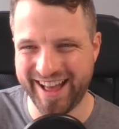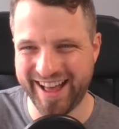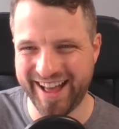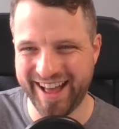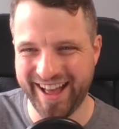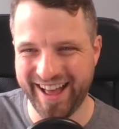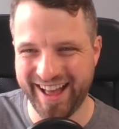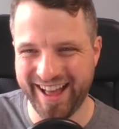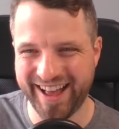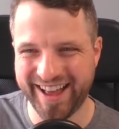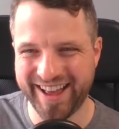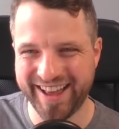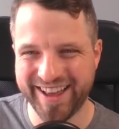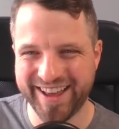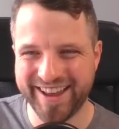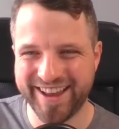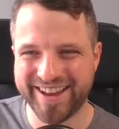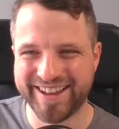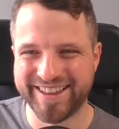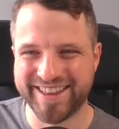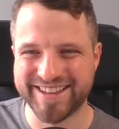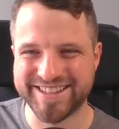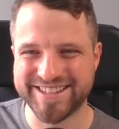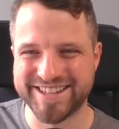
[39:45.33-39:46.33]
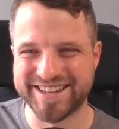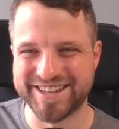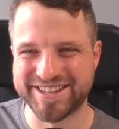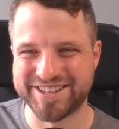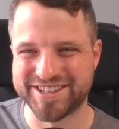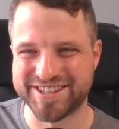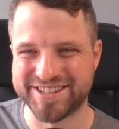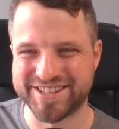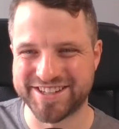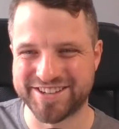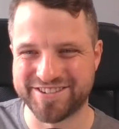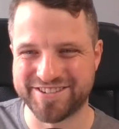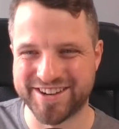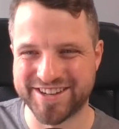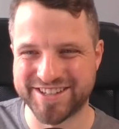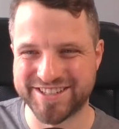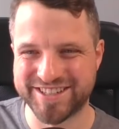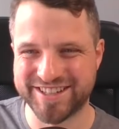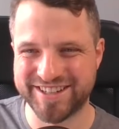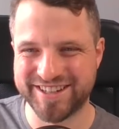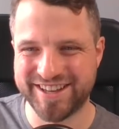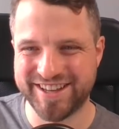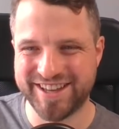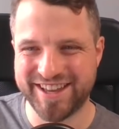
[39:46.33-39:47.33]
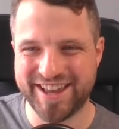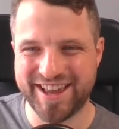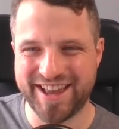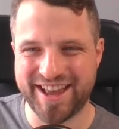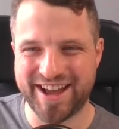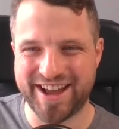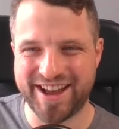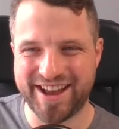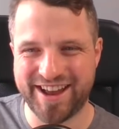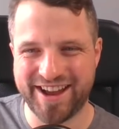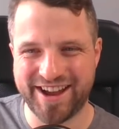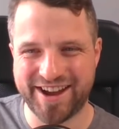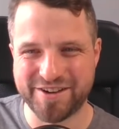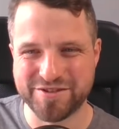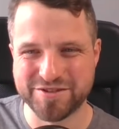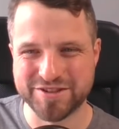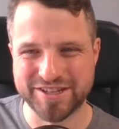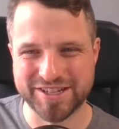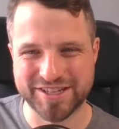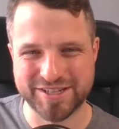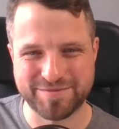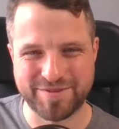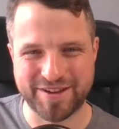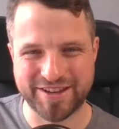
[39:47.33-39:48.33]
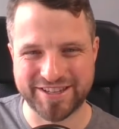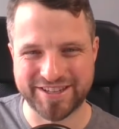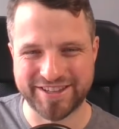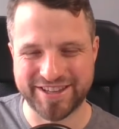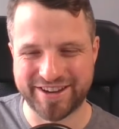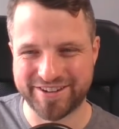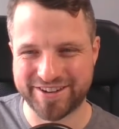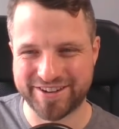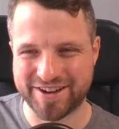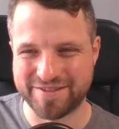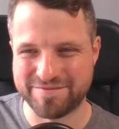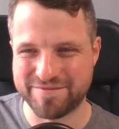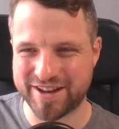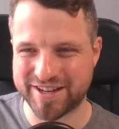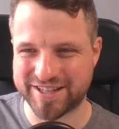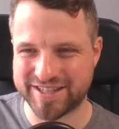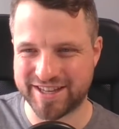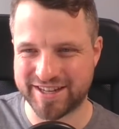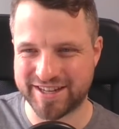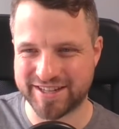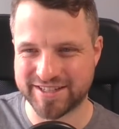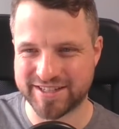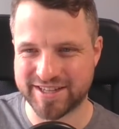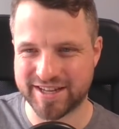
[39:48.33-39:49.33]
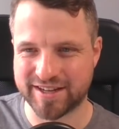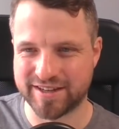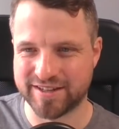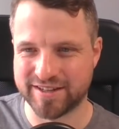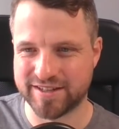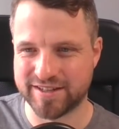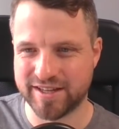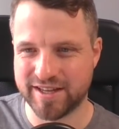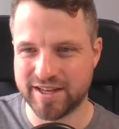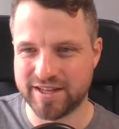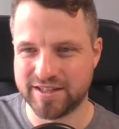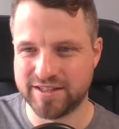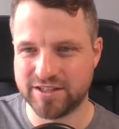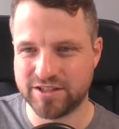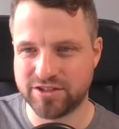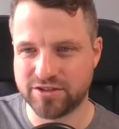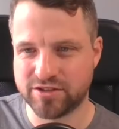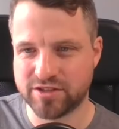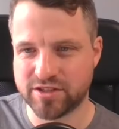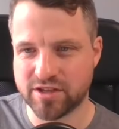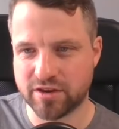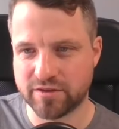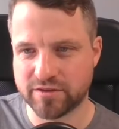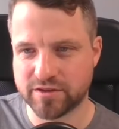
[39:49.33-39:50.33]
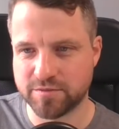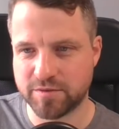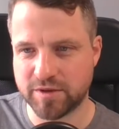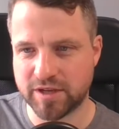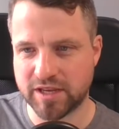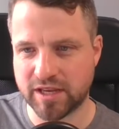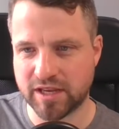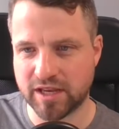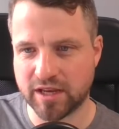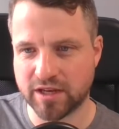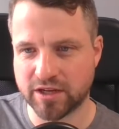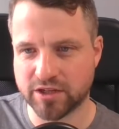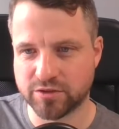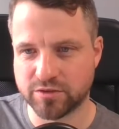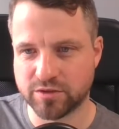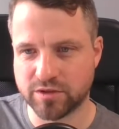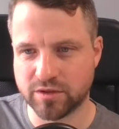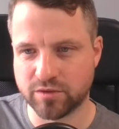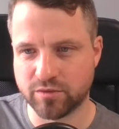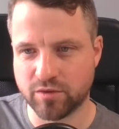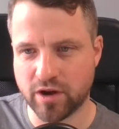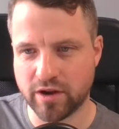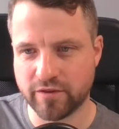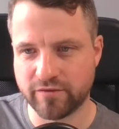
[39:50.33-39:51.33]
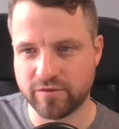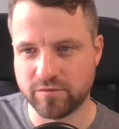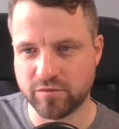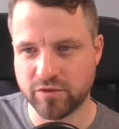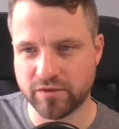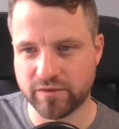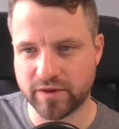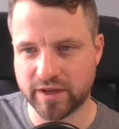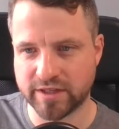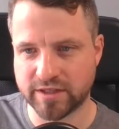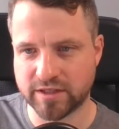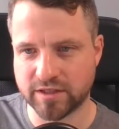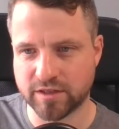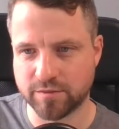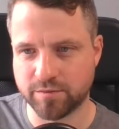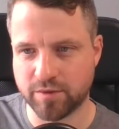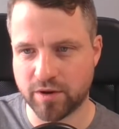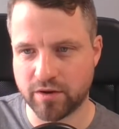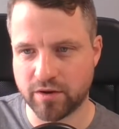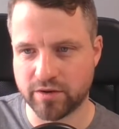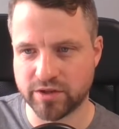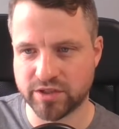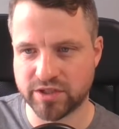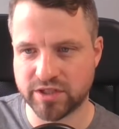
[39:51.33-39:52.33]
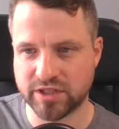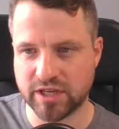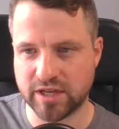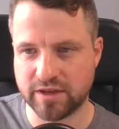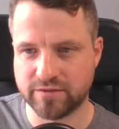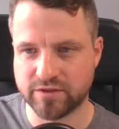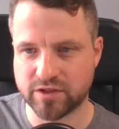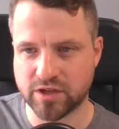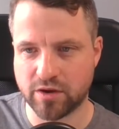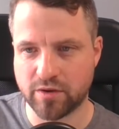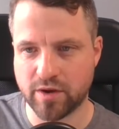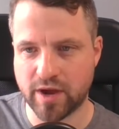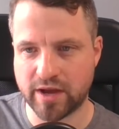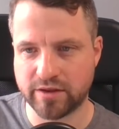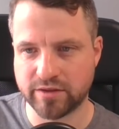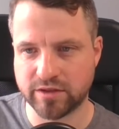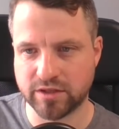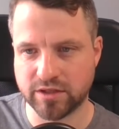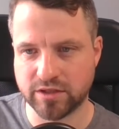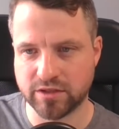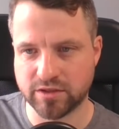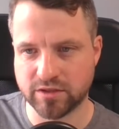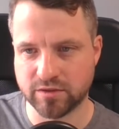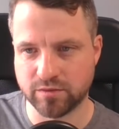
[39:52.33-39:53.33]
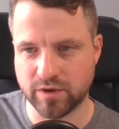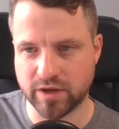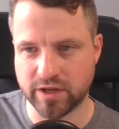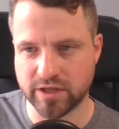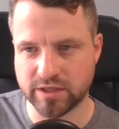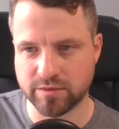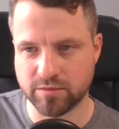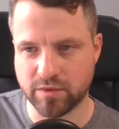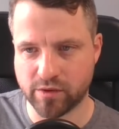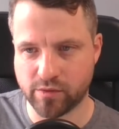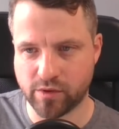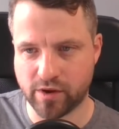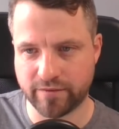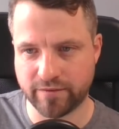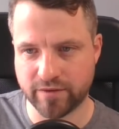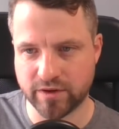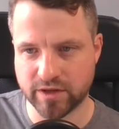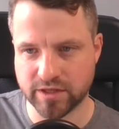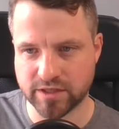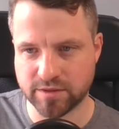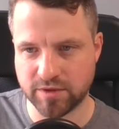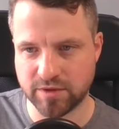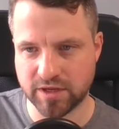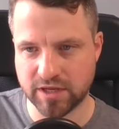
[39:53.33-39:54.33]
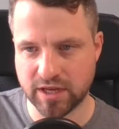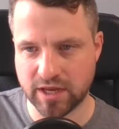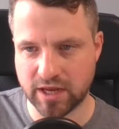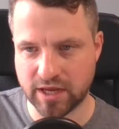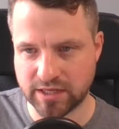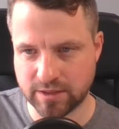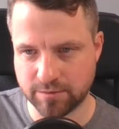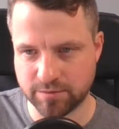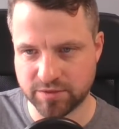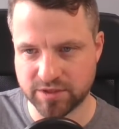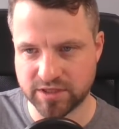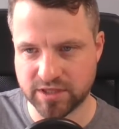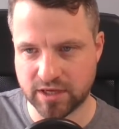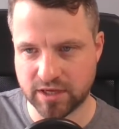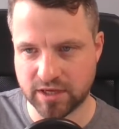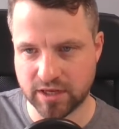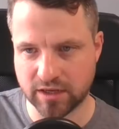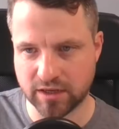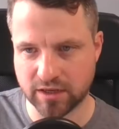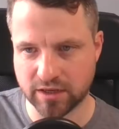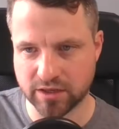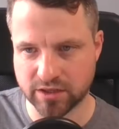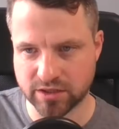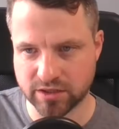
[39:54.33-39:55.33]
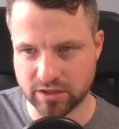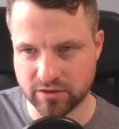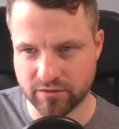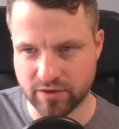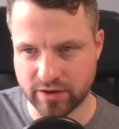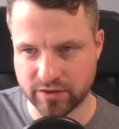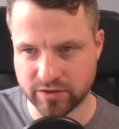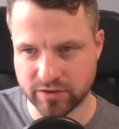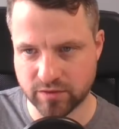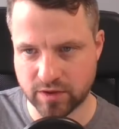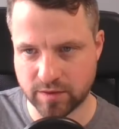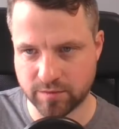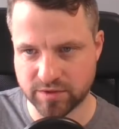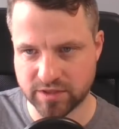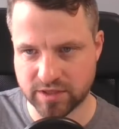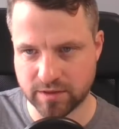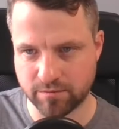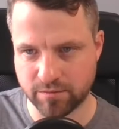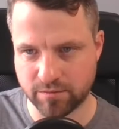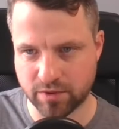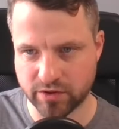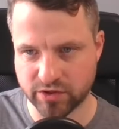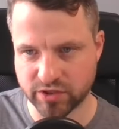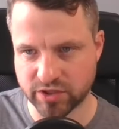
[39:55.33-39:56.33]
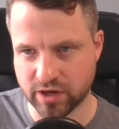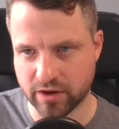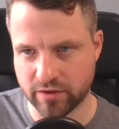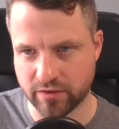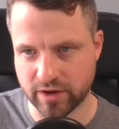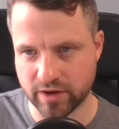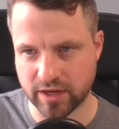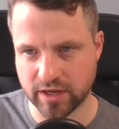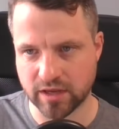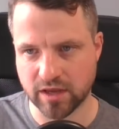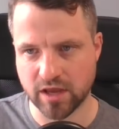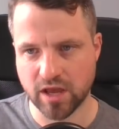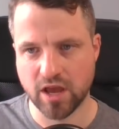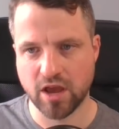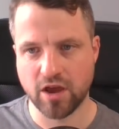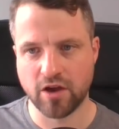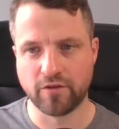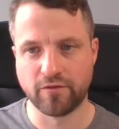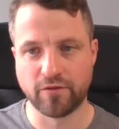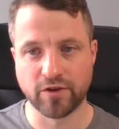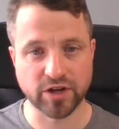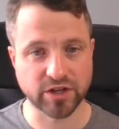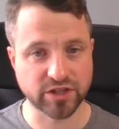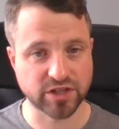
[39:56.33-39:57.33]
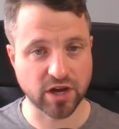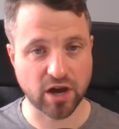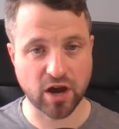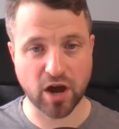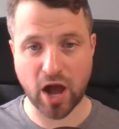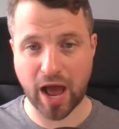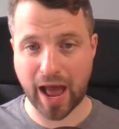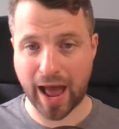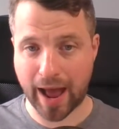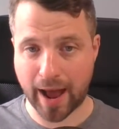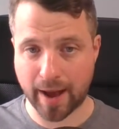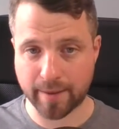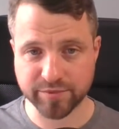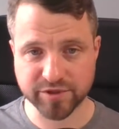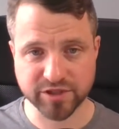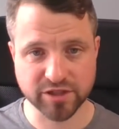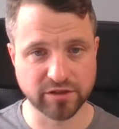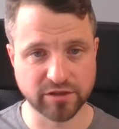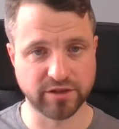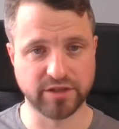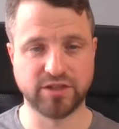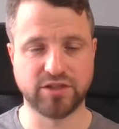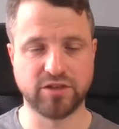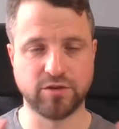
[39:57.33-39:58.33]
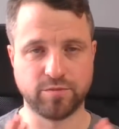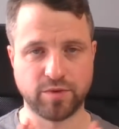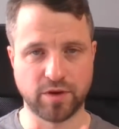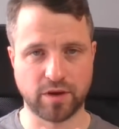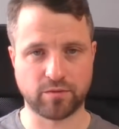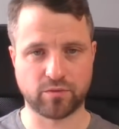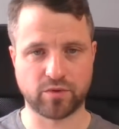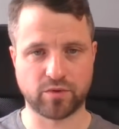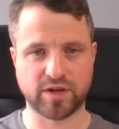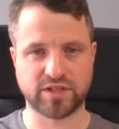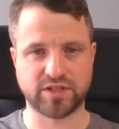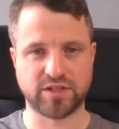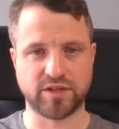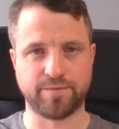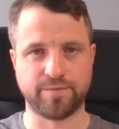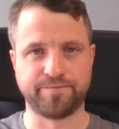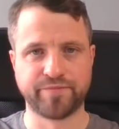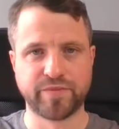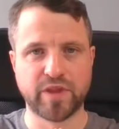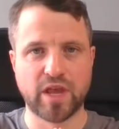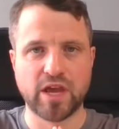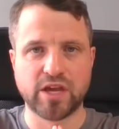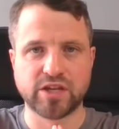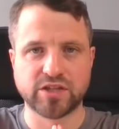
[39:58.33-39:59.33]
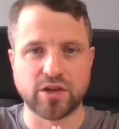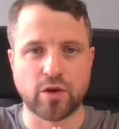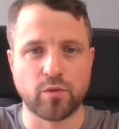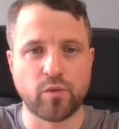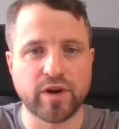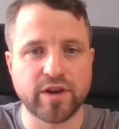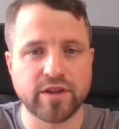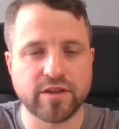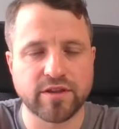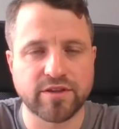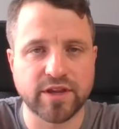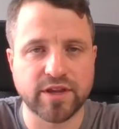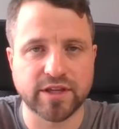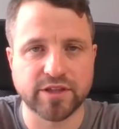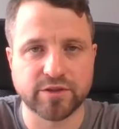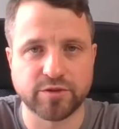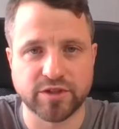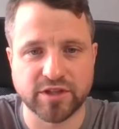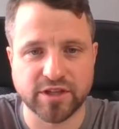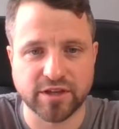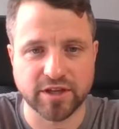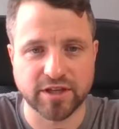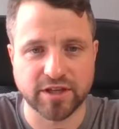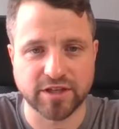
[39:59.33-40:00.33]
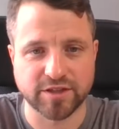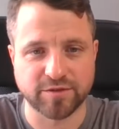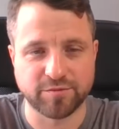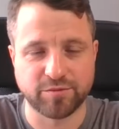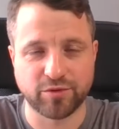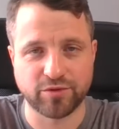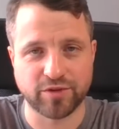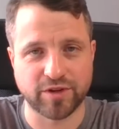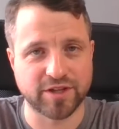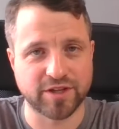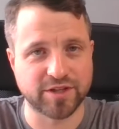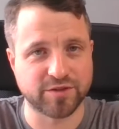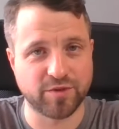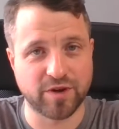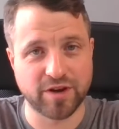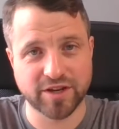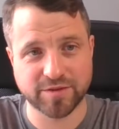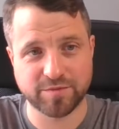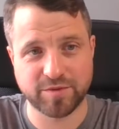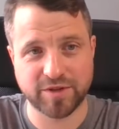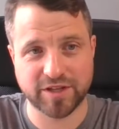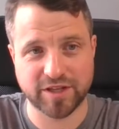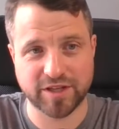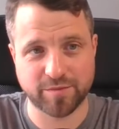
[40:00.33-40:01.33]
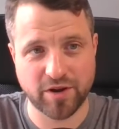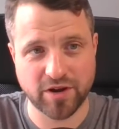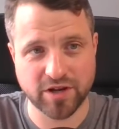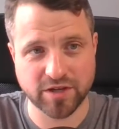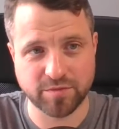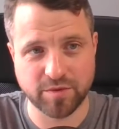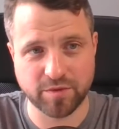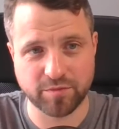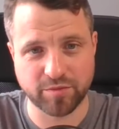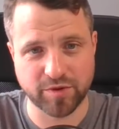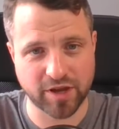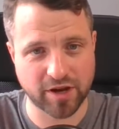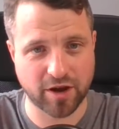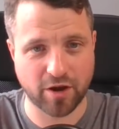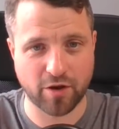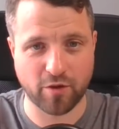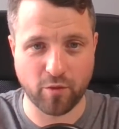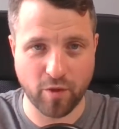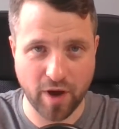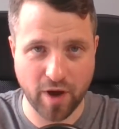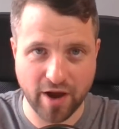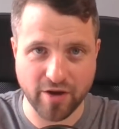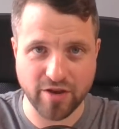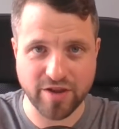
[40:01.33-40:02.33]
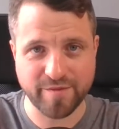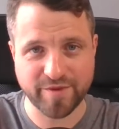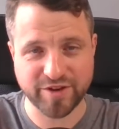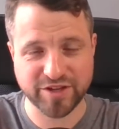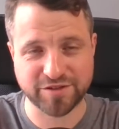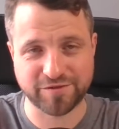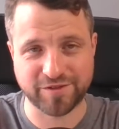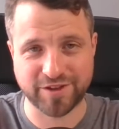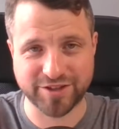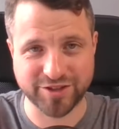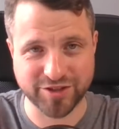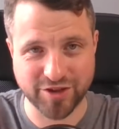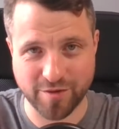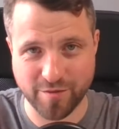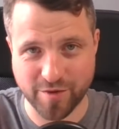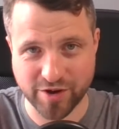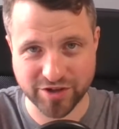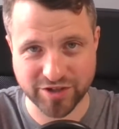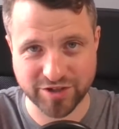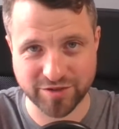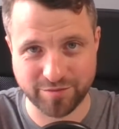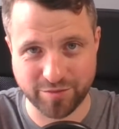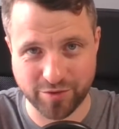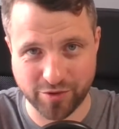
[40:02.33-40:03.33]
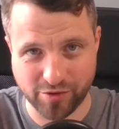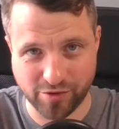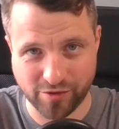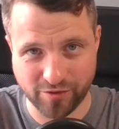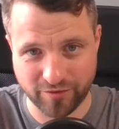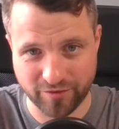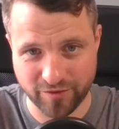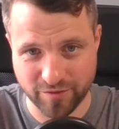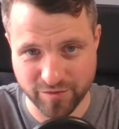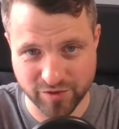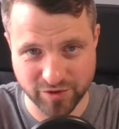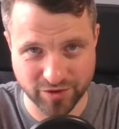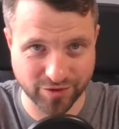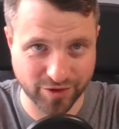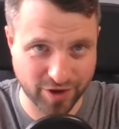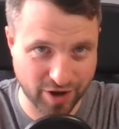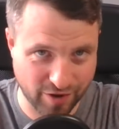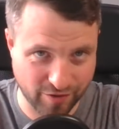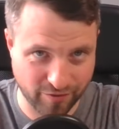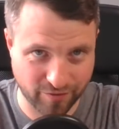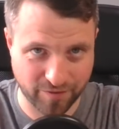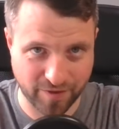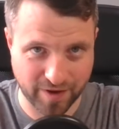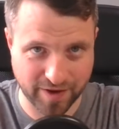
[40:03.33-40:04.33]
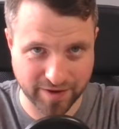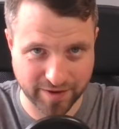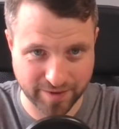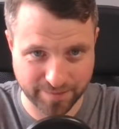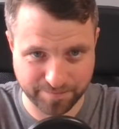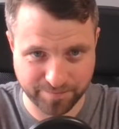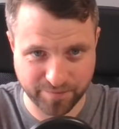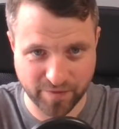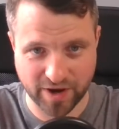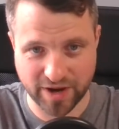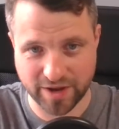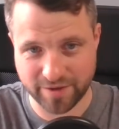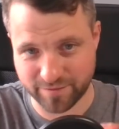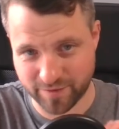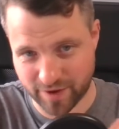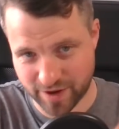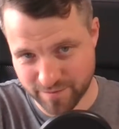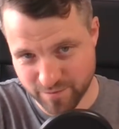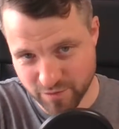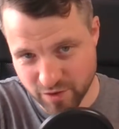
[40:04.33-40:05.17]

That's an interesting question. Uh, I wasn't expecting that. I'll come back to that in a second. Did you start off speaking English with your wife and move later to Polish? If so, how did you switch? My wife and I speak 80% English and around 20% Polish currently. Vonatar, absolutely superb question. So, one of the things which I think is important is when I speak to Polish people, they go, Wow, you must have had so much support from your girlfriend. I, I